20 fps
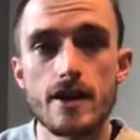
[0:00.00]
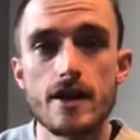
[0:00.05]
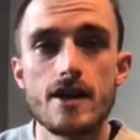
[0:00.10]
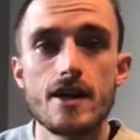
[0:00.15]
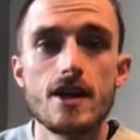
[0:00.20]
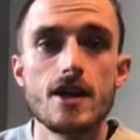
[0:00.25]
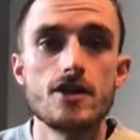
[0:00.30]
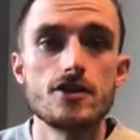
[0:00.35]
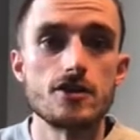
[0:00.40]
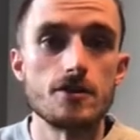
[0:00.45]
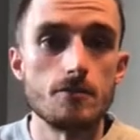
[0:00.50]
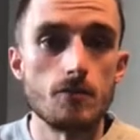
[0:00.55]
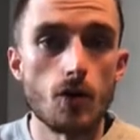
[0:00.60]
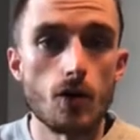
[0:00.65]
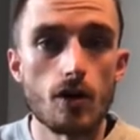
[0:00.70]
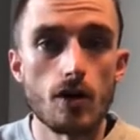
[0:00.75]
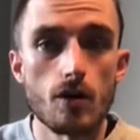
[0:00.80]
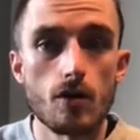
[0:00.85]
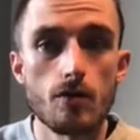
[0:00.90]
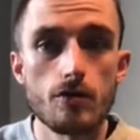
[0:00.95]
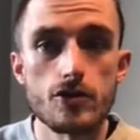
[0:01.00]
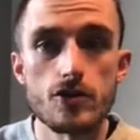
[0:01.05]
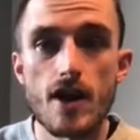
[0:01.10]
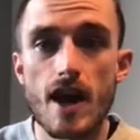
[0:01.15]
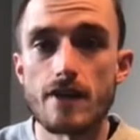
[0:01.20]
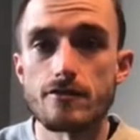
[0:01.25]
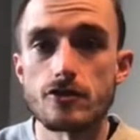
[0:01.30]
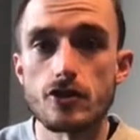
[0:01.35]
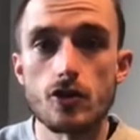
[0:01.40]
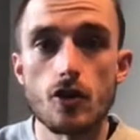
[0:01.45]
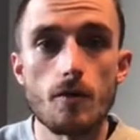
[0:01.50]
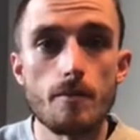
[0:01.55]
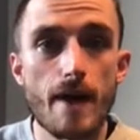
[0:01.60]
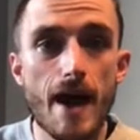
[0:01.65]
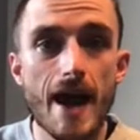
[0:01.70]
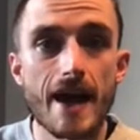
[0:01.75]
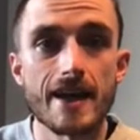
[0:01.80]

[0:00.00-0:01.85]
tomorrow you have to go back